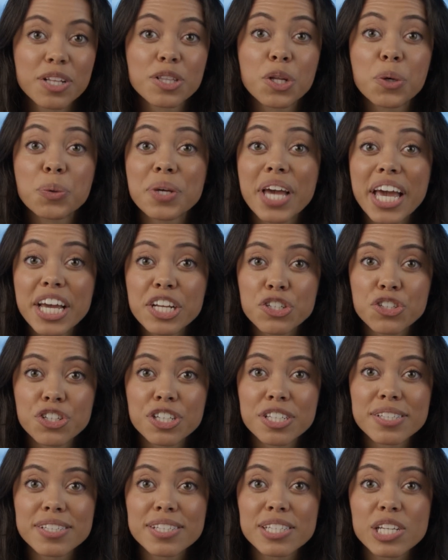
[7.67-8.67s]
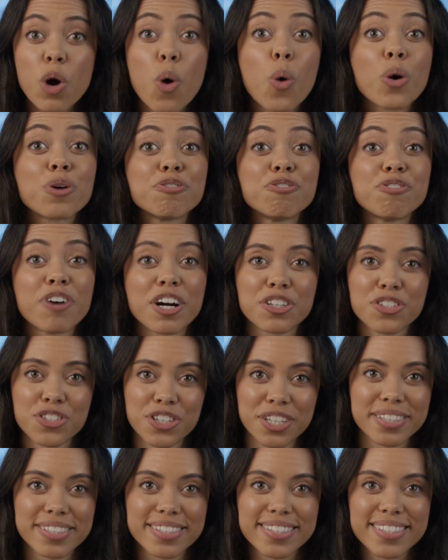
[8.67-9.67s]
locations, or
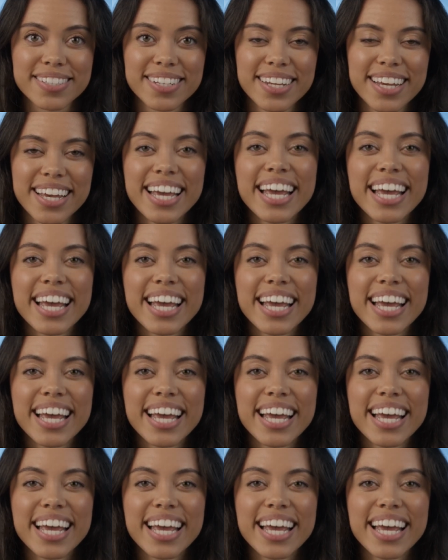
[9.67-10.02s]
functions.